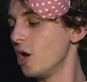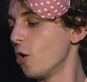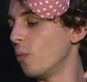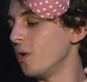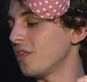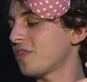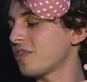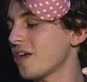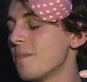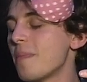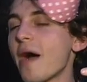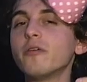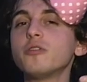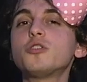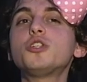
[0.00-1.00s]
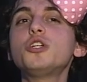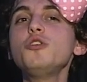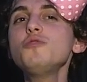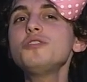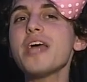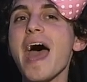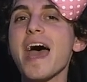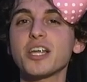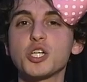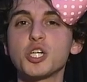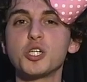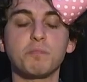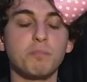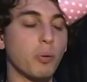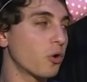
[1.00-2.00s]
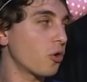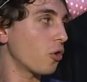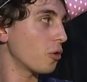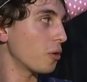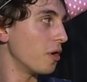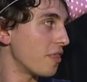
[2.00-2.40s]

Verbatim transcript: with about two dashes per